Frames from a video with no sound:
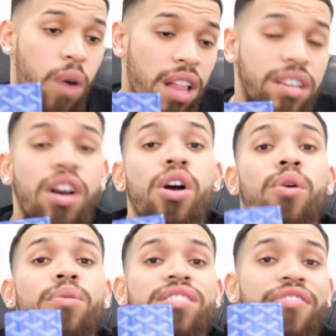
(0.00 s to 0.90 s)
wallet
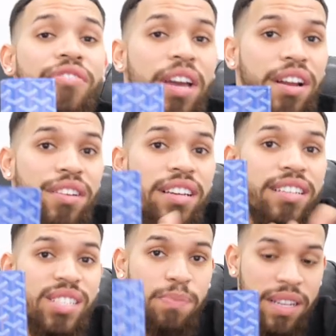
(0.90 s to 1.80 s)
was a very
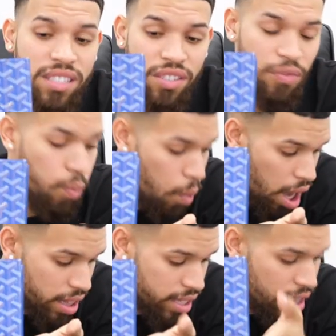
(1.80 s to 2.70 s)
expensive
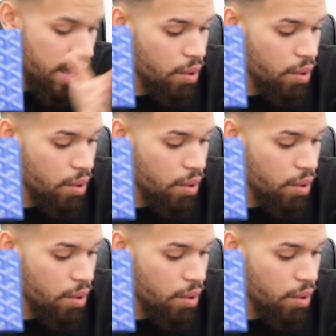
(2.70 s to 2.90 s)
wallet,